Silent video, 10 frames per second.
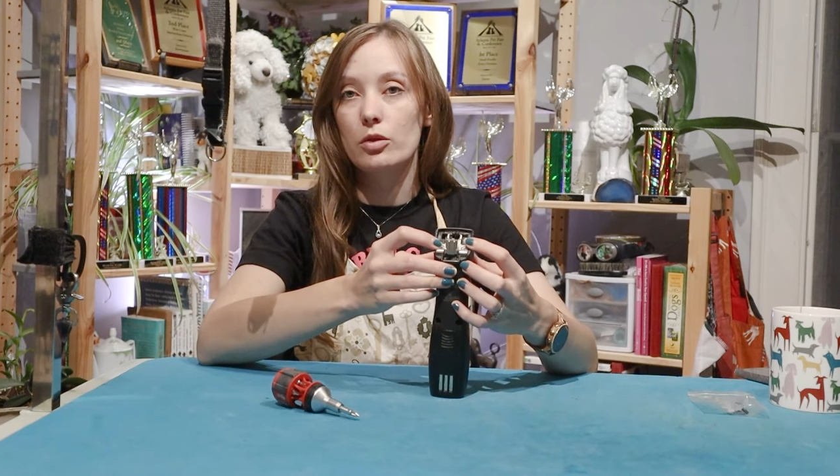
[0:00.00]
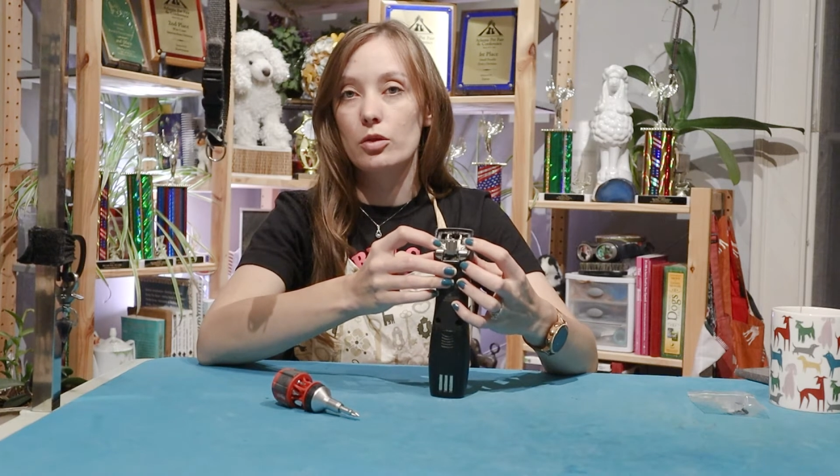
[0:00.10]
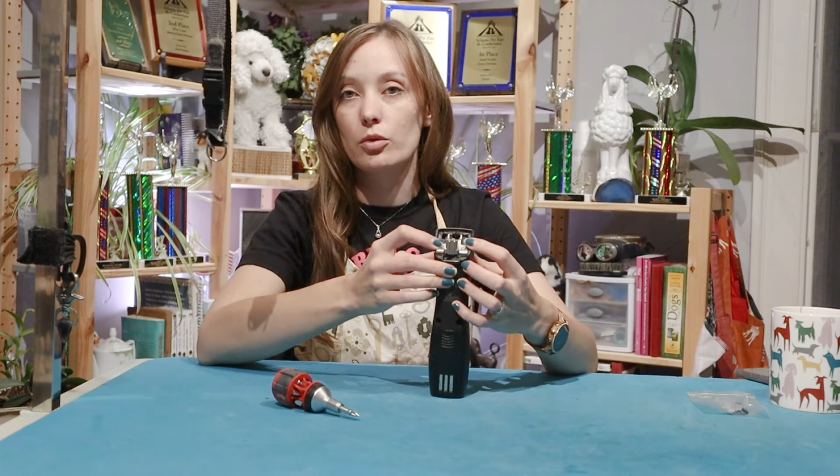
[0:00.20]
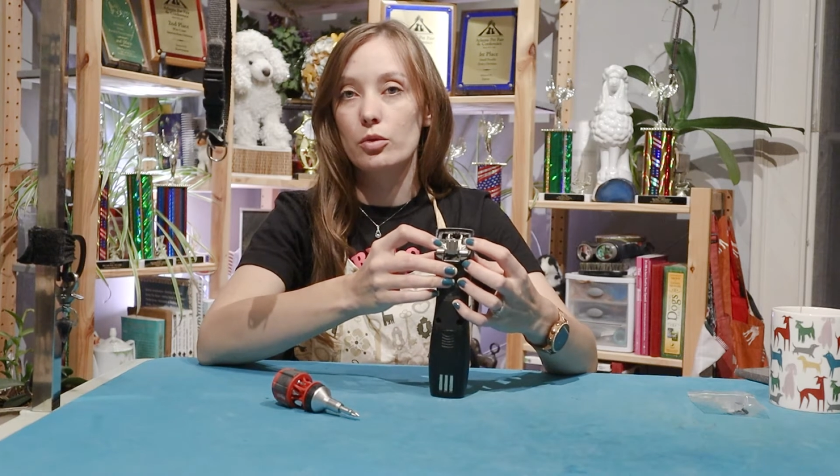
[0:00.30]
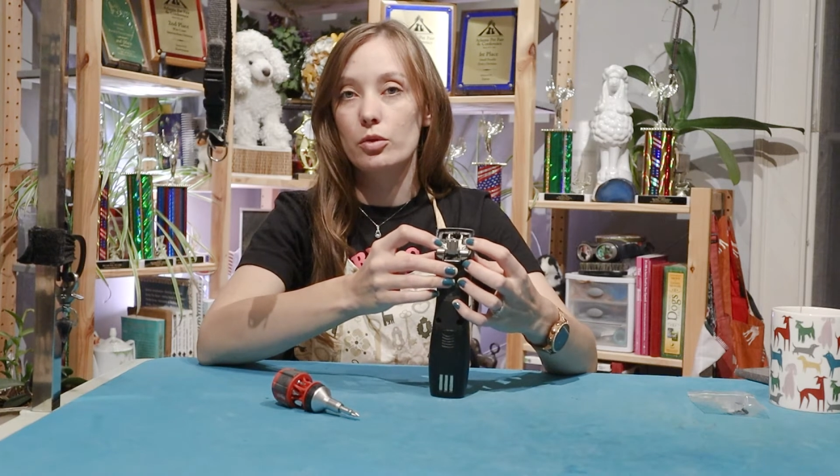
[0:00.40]

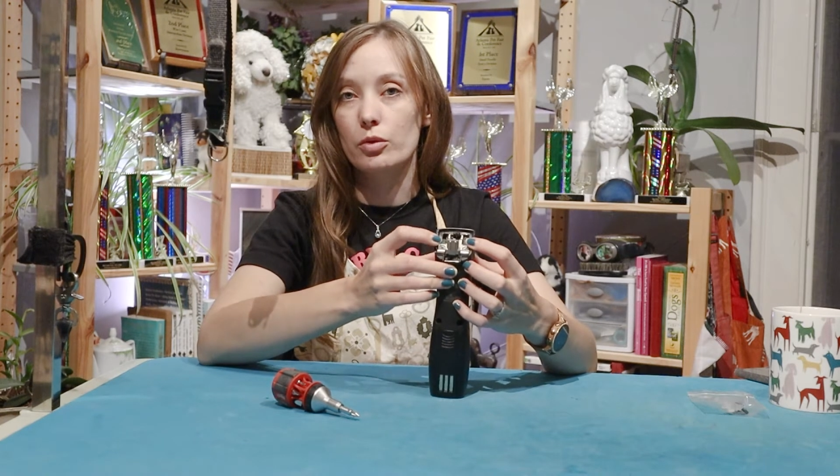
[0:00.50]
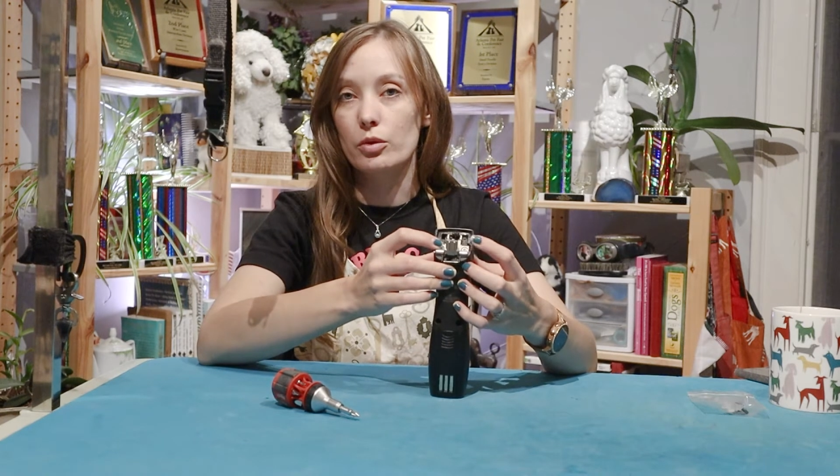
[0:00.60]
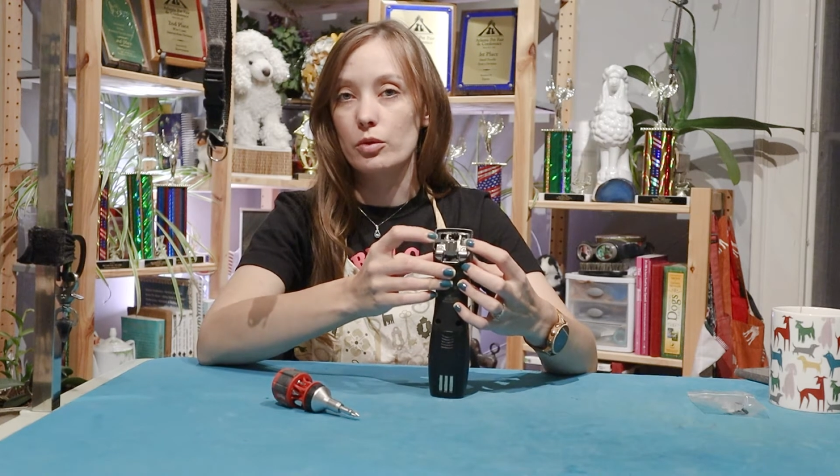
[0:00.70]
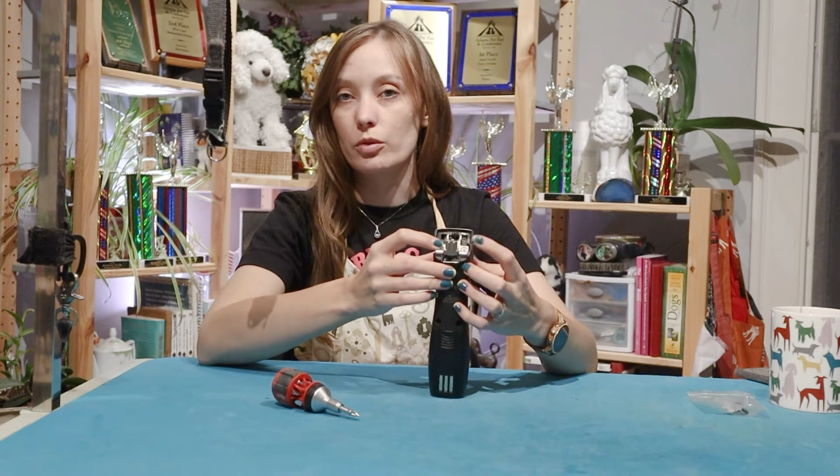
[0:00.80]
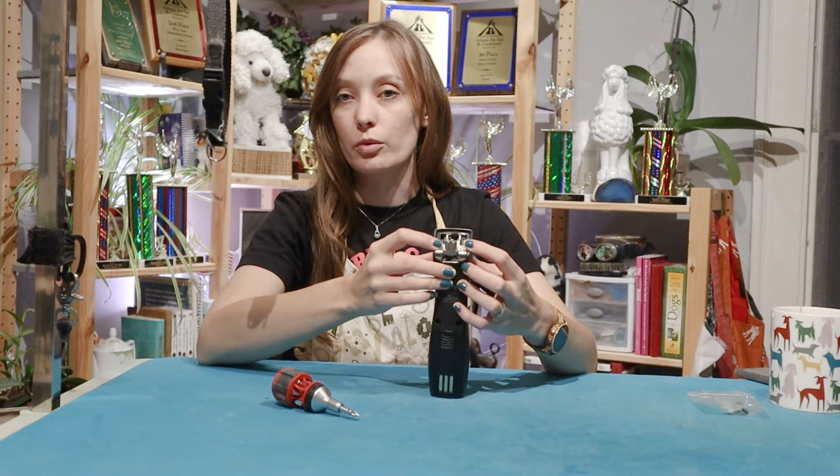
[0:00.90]
two
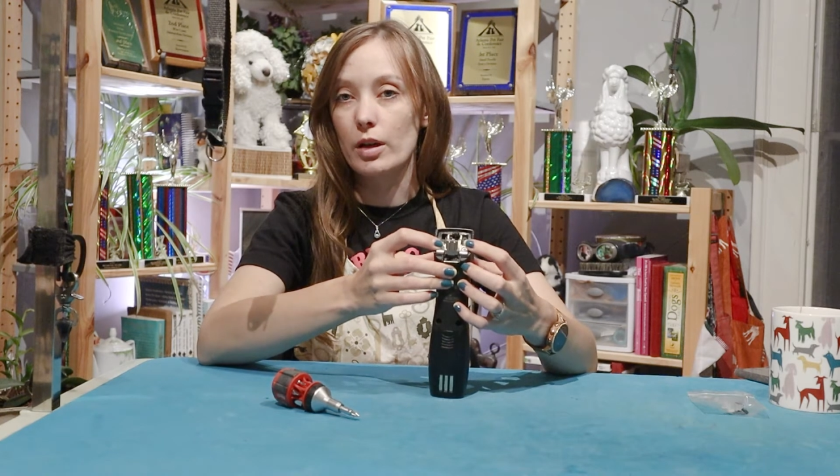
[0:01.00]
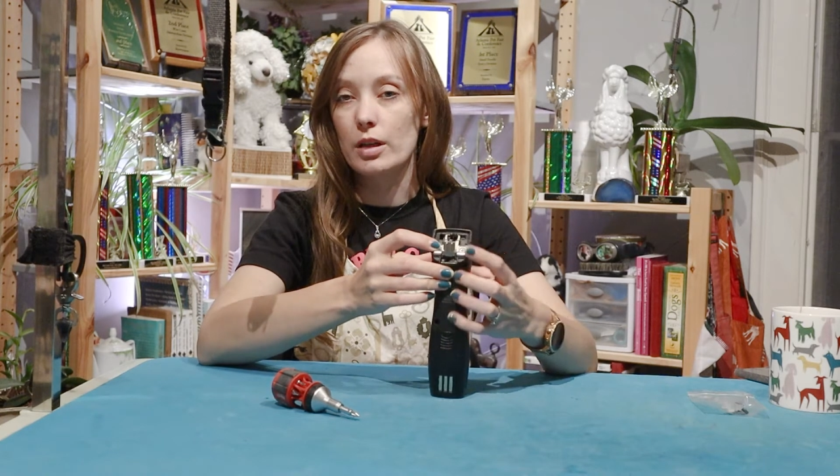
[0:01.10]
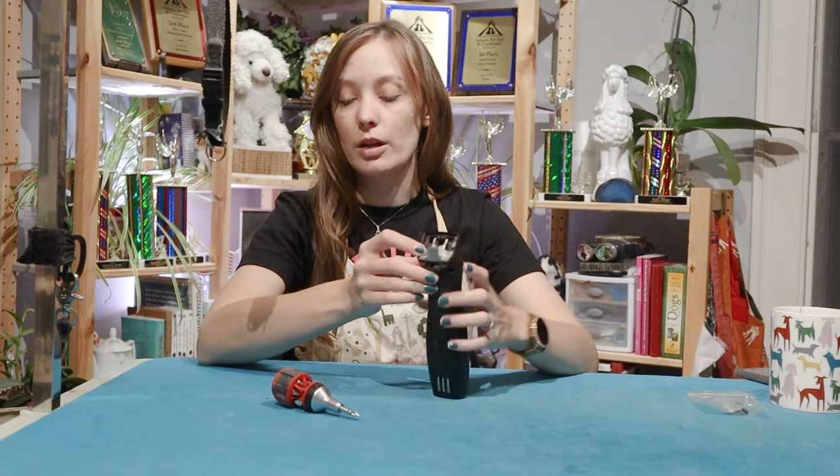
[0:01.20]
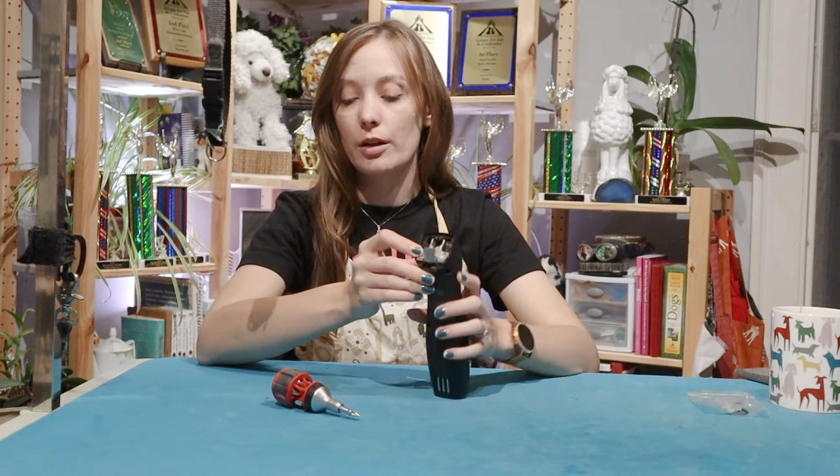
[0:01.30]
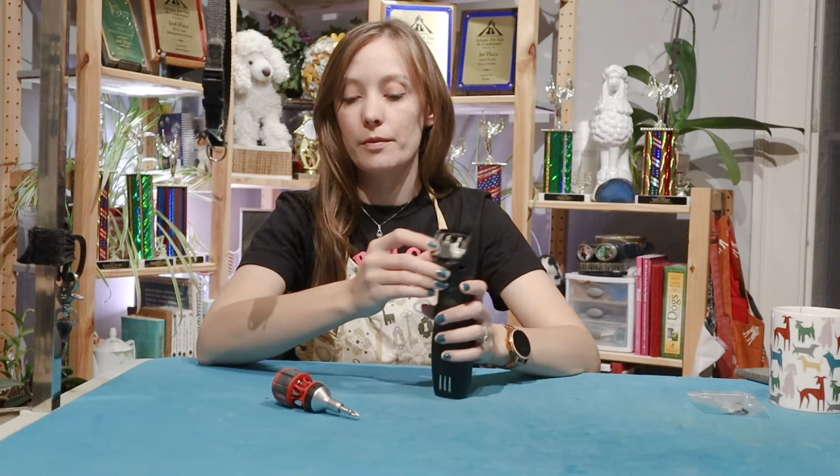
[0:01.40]
screws right
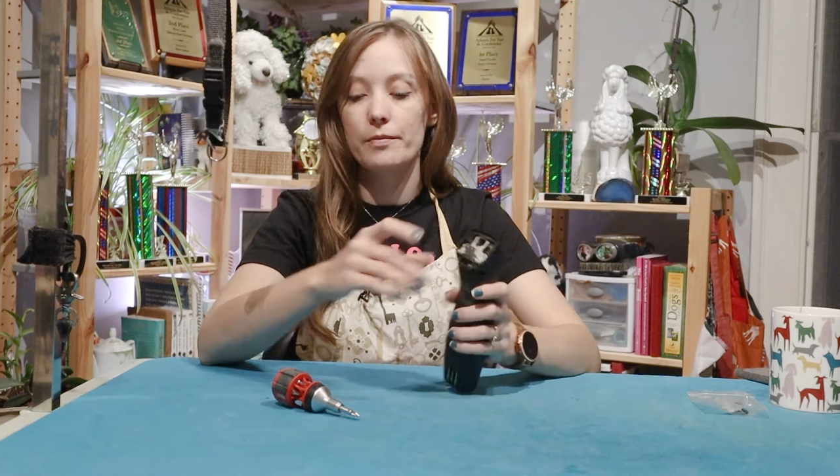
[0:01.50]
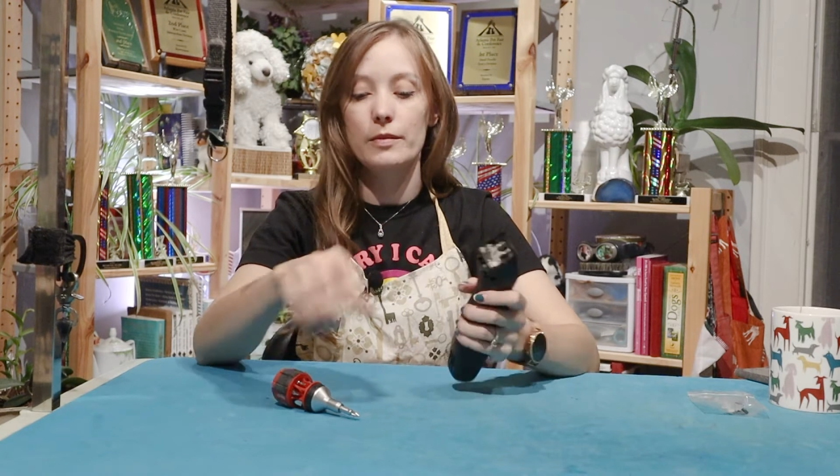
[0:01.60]
here.